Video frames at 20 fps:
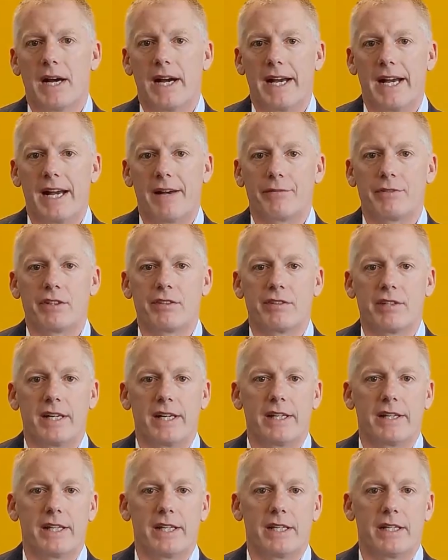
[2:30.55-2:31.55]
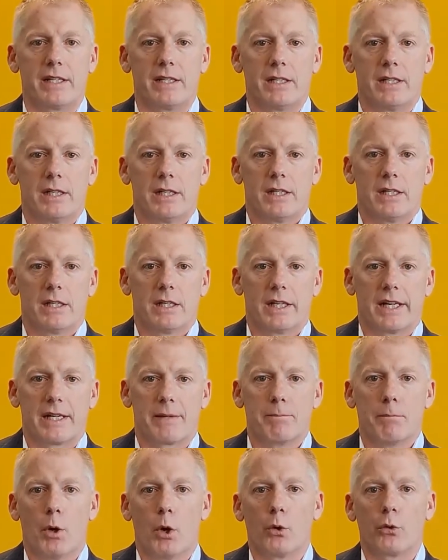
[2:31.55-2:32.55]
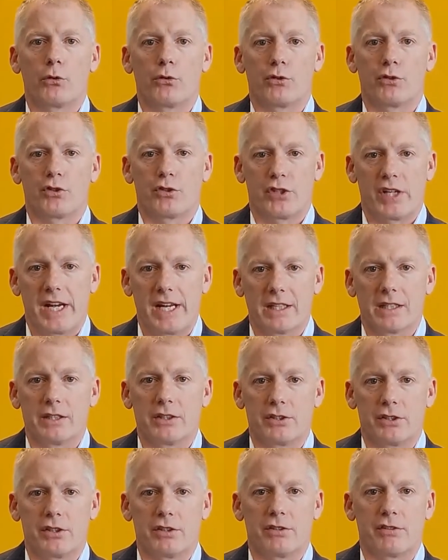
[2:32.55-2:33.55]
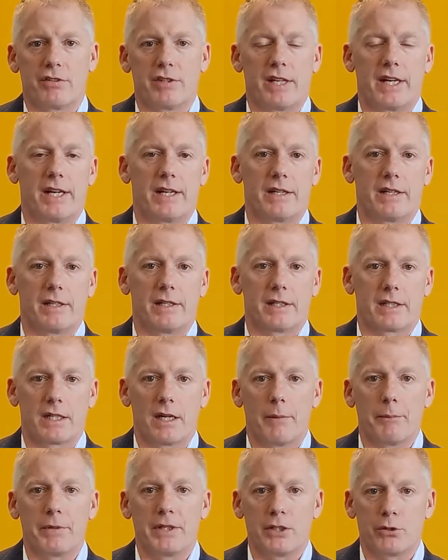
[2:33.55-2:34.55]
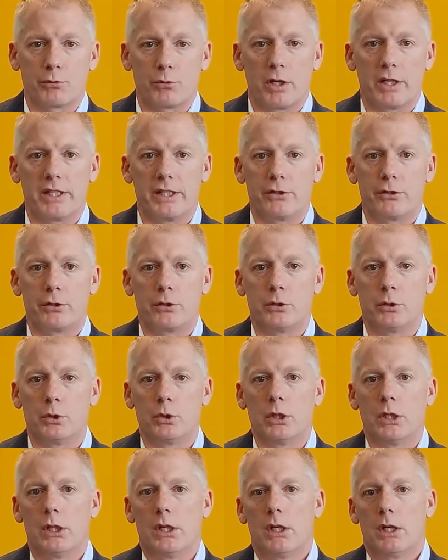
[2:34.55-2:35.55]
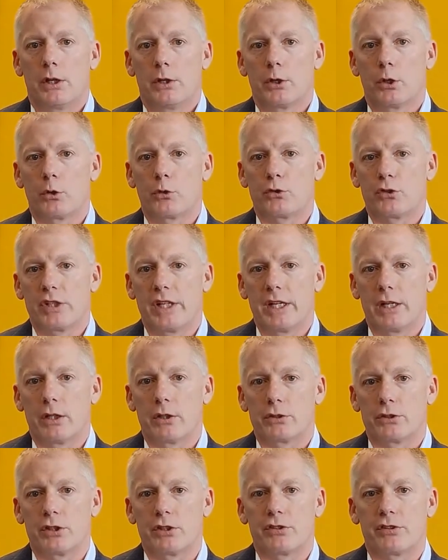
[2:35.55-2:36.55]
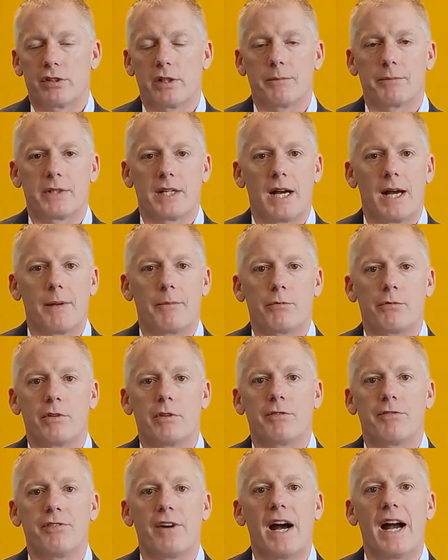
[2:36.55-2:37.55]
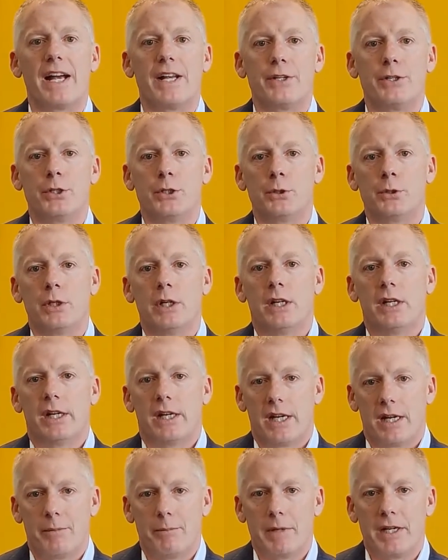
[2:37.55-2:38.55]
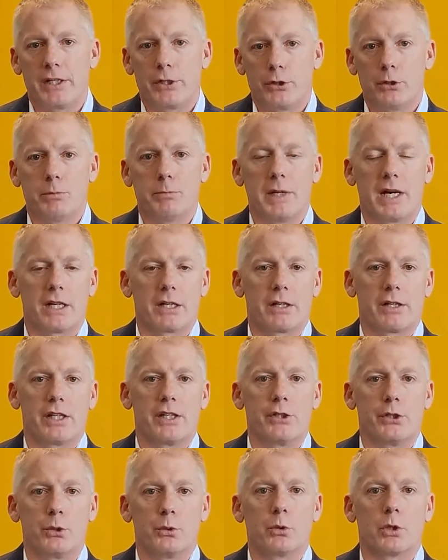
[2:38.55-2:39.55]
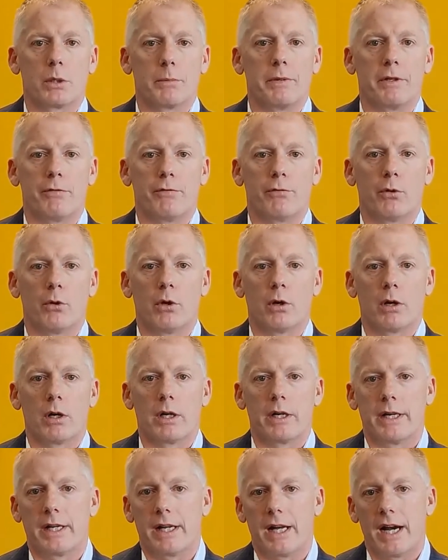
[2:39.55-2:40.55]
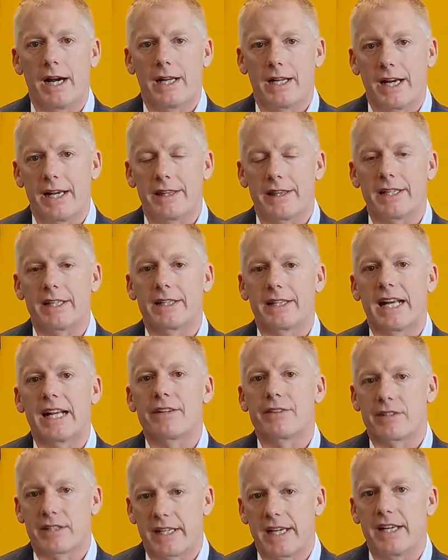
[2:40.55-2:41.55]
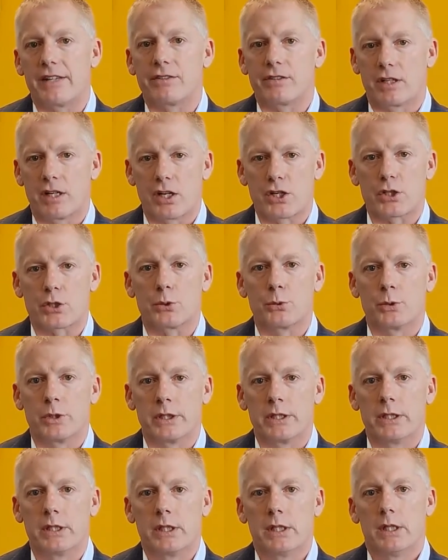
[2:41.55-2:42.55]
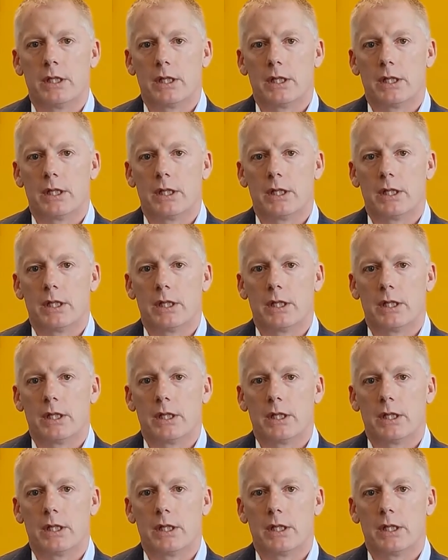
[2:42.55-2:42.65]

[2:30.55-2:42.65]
I have to say that, like most challenges that companies run into, those challenges sometimes define you and make you better than you were before. And I think that's the case at Usherwood.